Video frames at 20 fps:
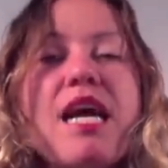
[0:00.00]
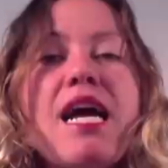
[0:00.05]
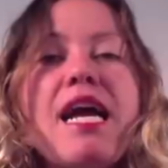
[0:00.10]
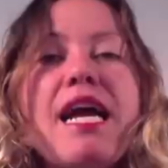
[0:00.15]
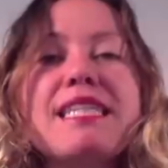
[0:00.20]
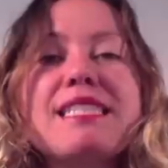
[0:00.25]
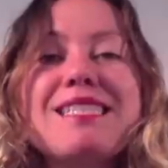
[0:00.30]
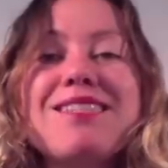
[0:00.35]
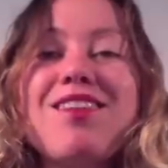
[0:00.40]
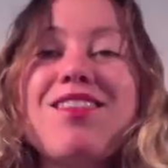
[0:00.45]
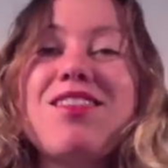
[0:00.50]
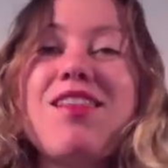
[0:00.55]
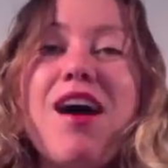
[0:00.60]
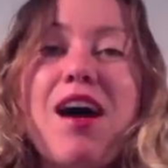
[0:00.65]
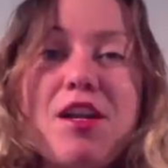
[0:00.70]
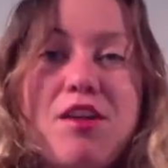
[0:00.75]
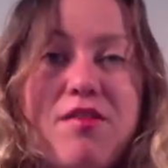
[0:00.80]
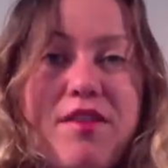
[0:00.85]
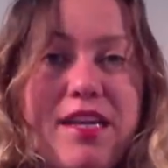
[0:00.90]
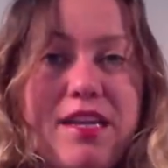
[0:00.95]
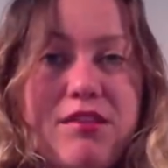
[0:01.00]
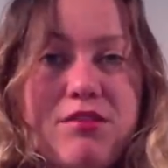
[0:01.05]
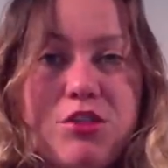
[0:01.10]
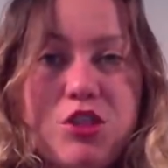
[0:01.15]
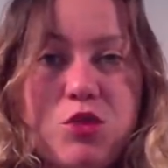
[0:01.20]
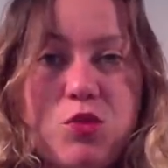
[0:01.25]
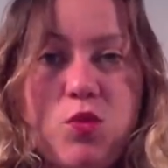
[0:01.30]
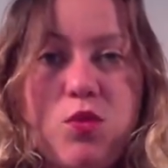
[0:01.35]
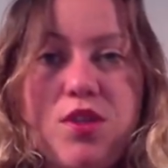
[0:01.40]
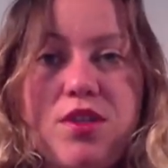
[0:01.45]
it's in a lot of
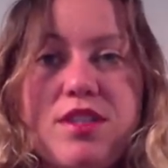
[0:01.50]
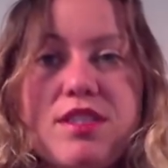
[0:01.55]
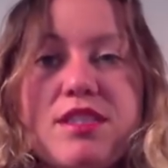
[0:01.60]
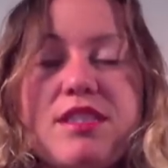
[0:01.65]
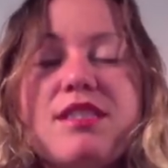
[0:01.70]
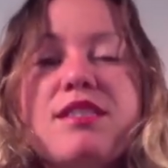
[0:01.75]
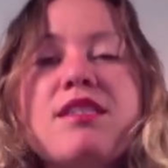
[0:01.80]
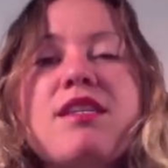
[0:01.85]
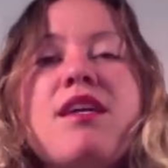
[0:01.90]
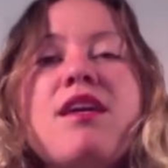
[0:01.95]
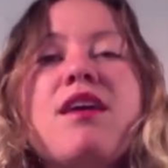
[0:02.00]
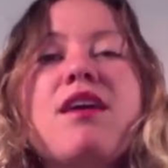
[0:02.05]
English words